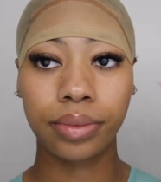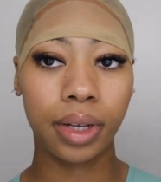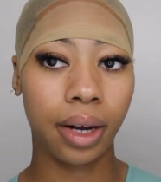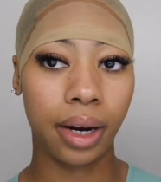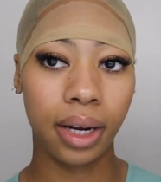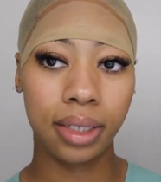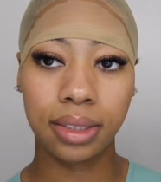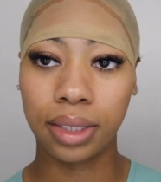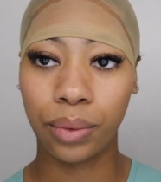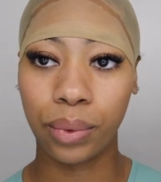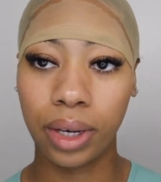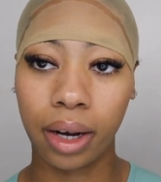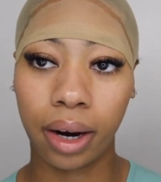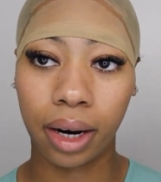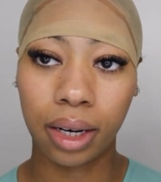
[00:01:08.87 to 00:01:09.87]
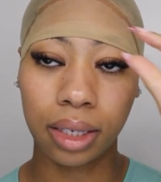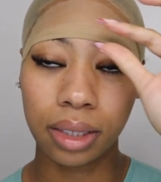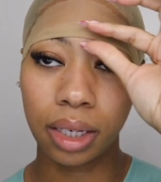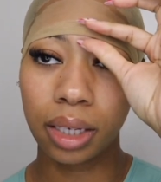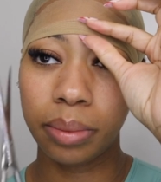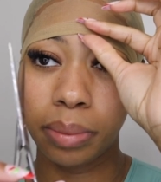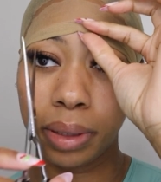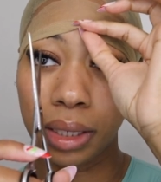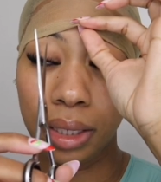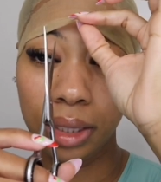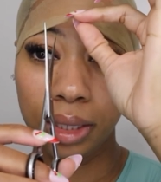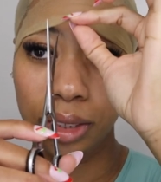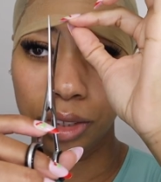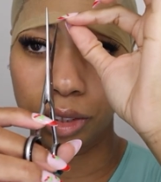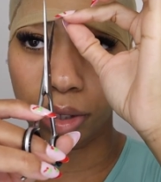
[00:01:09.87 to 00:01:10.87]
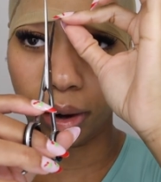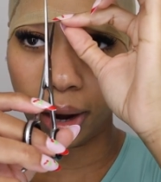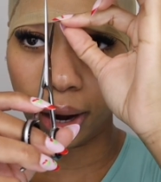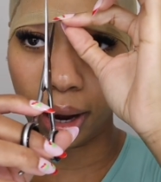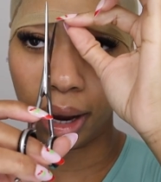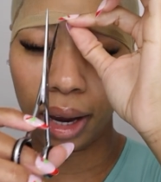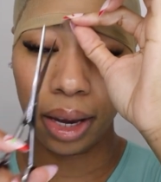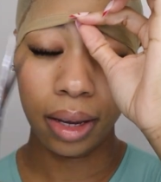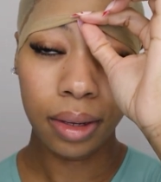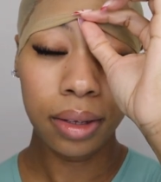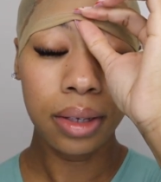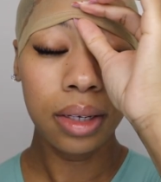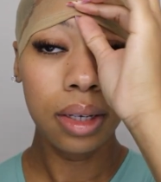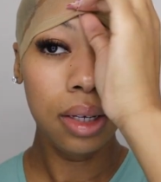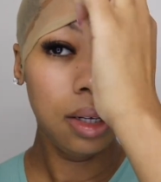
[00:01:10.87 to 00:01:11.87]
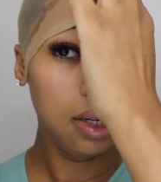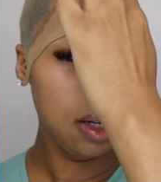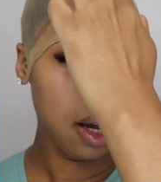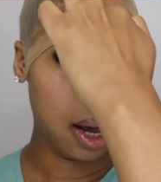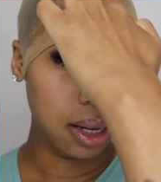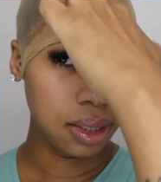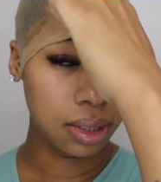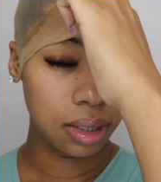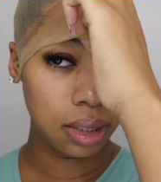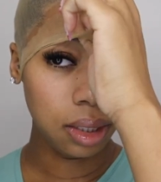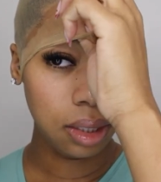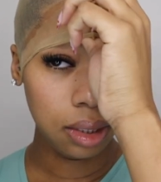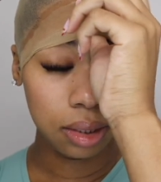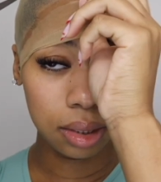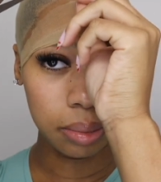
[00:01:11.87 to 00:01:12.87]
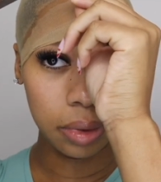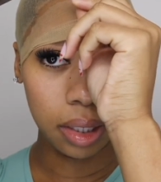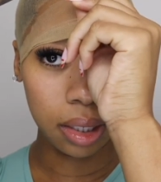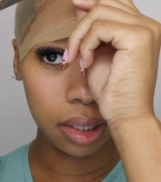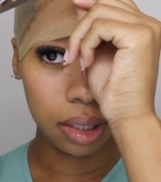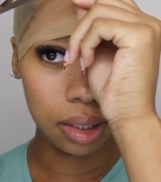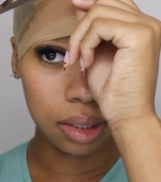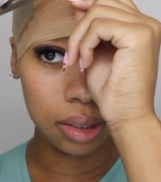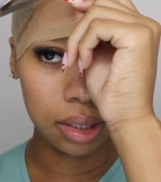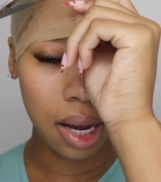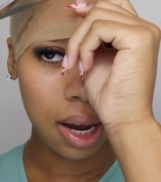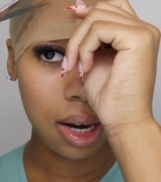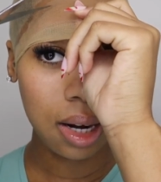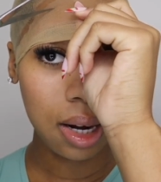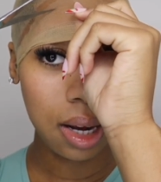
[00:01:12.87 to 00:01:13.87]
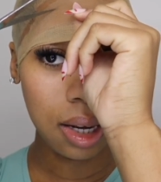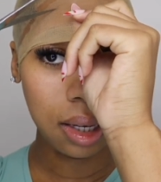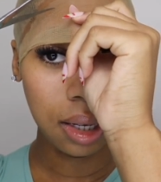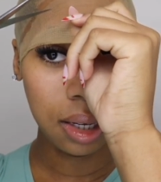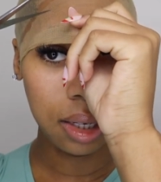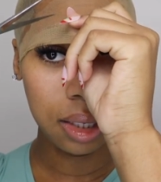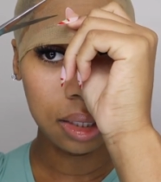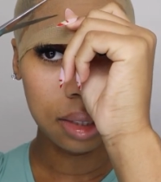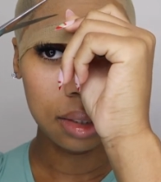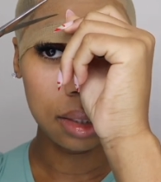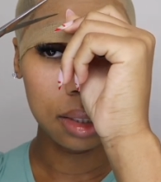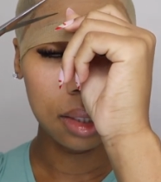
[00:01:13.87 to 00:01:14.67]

All right, so we are completely dry. I seen some girls, how did they cut it?